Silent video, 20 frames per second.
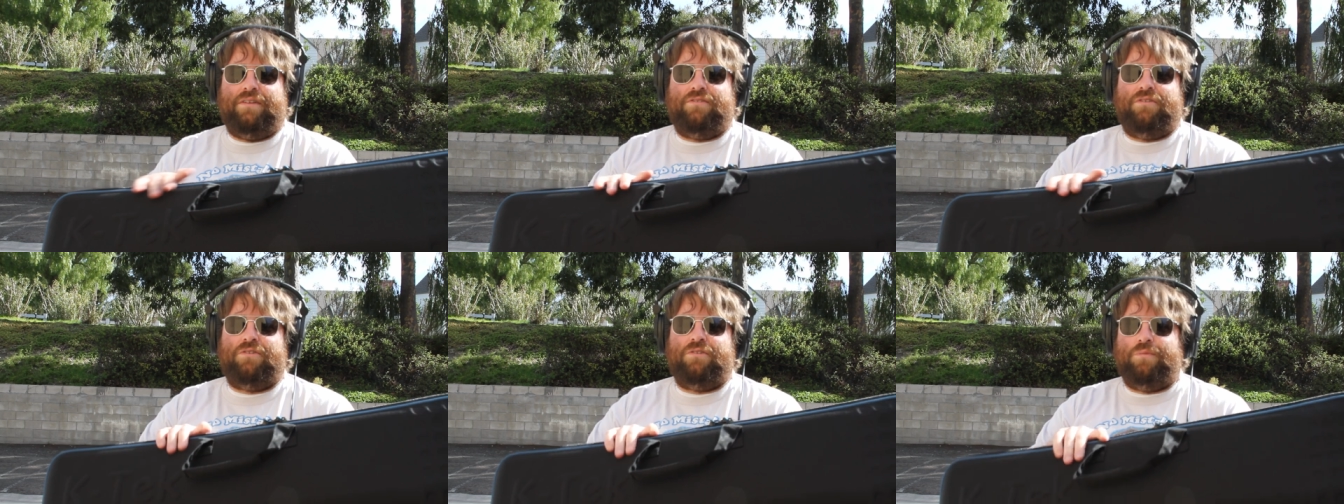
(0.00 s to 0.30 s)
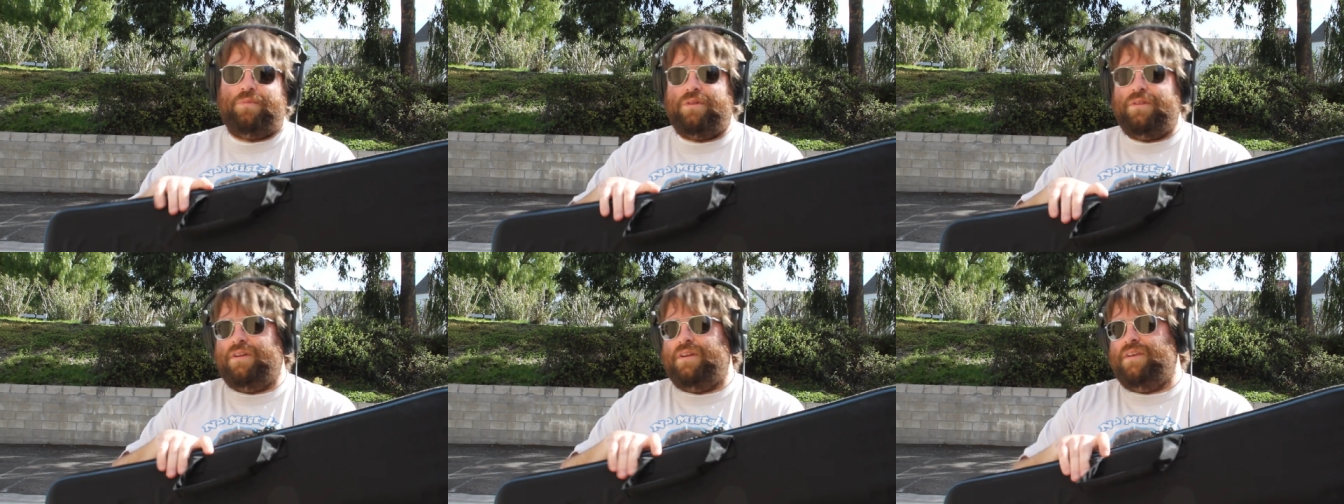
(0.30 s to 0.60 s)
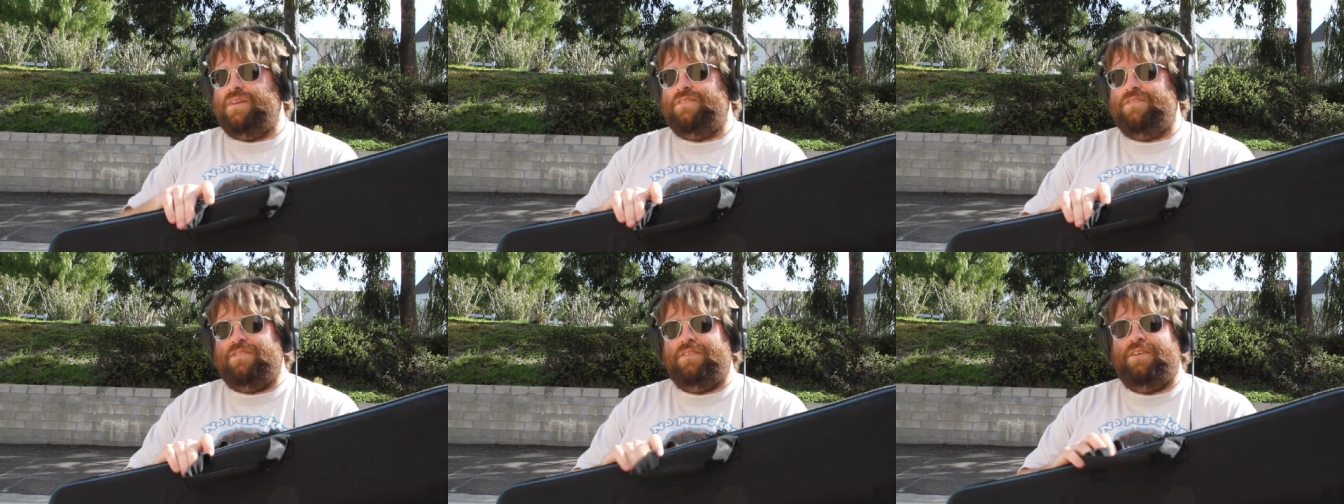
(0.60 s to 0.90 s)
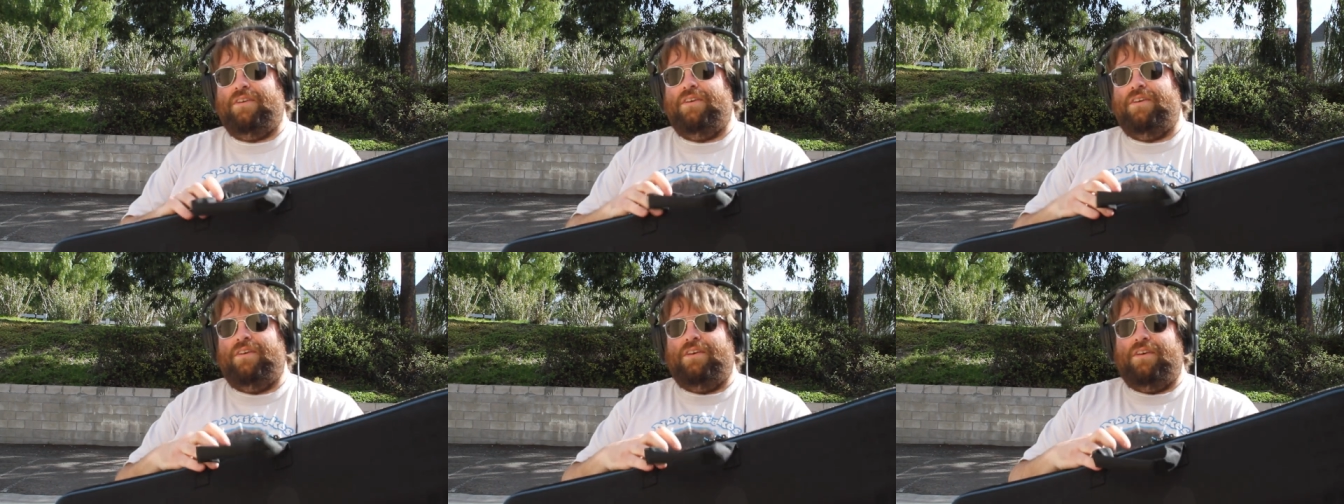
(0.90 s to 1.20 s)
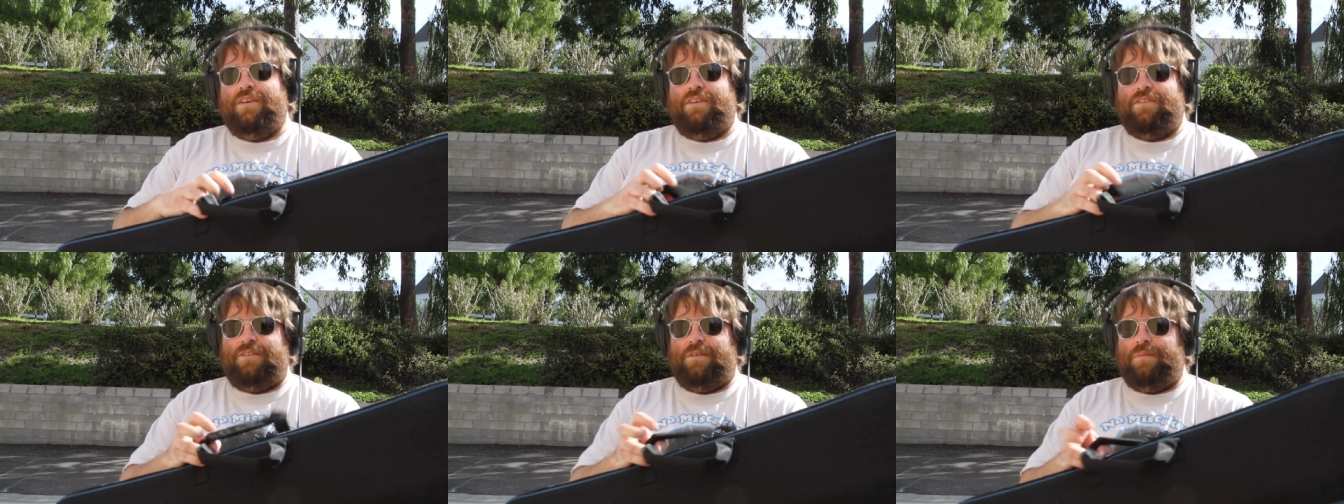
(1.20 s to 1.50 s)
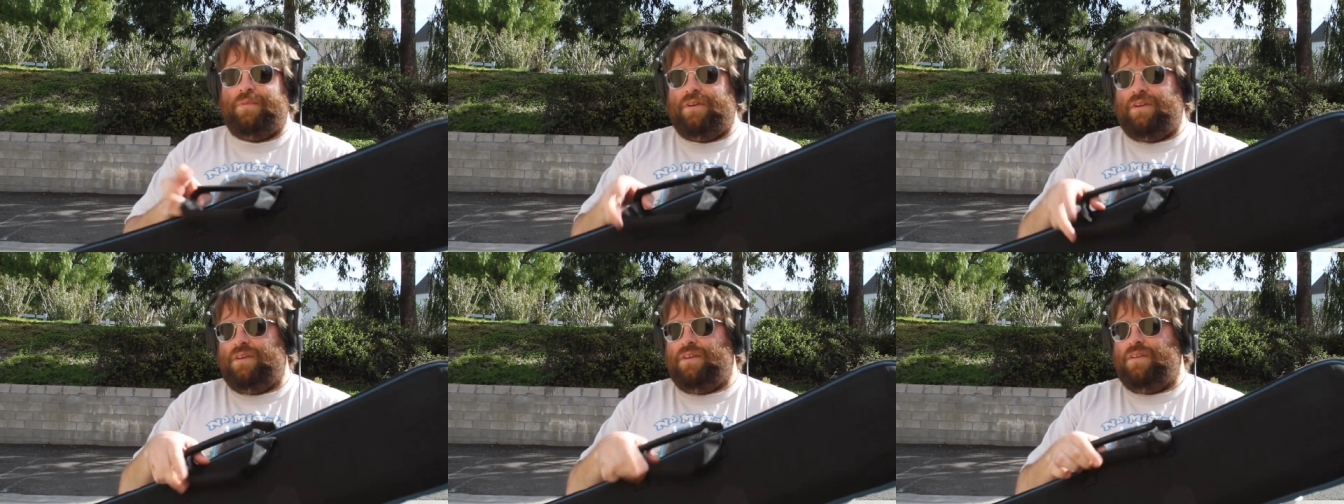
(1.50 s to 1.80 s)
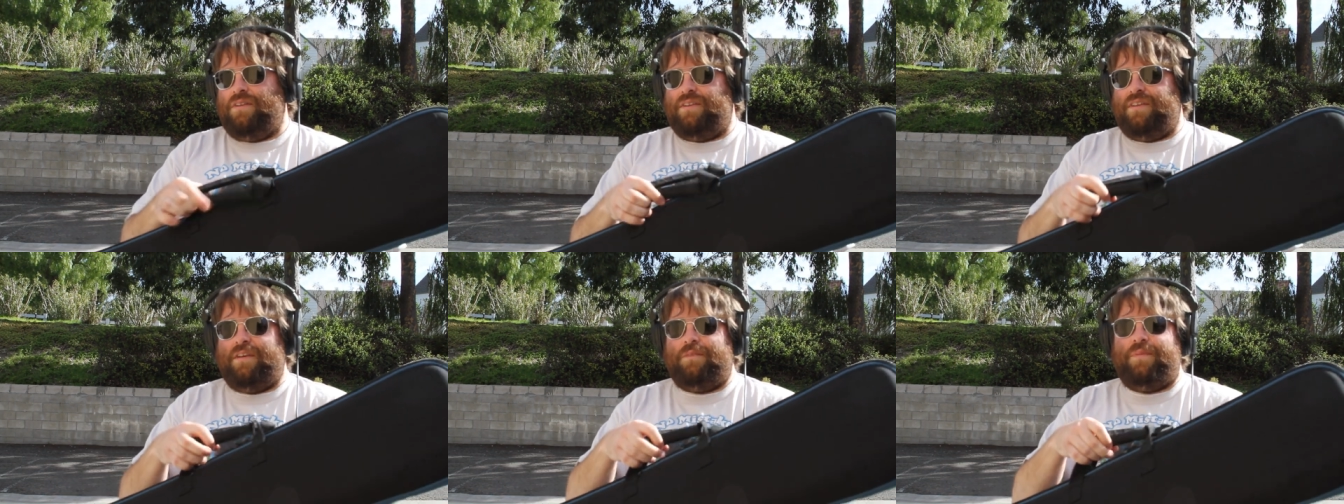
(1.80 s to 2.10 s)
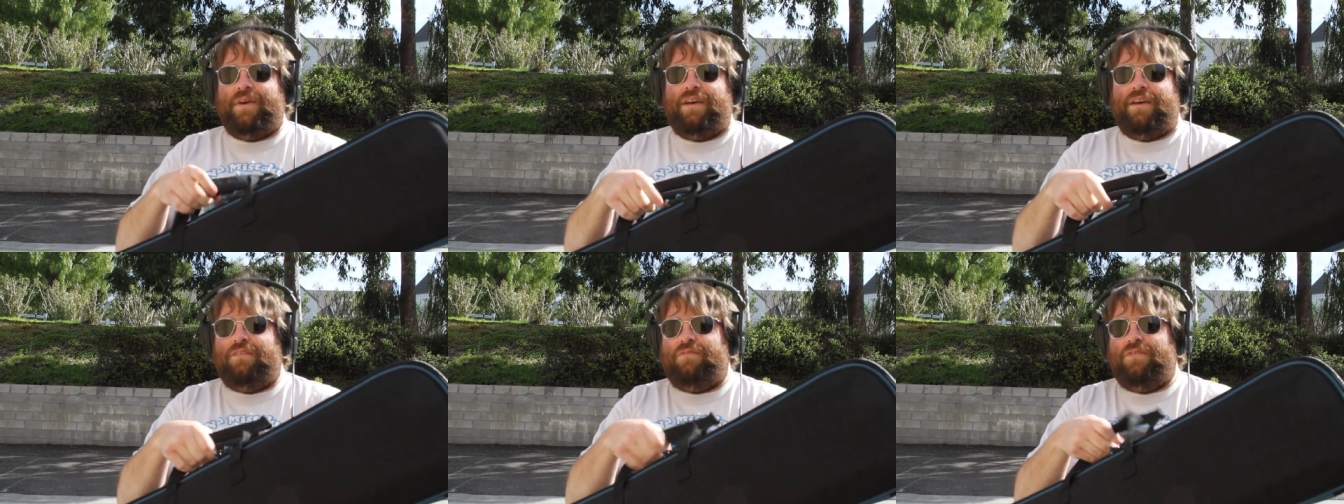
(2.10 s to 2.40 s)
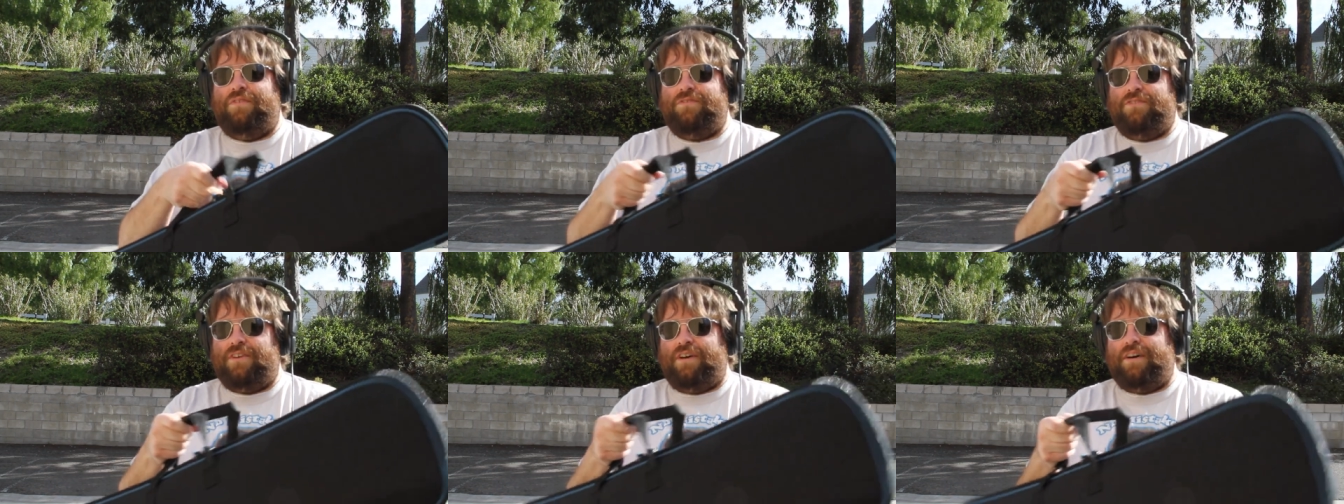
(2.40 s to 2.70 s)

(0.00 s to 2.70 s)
durable it is. So I'm gonna take my headphones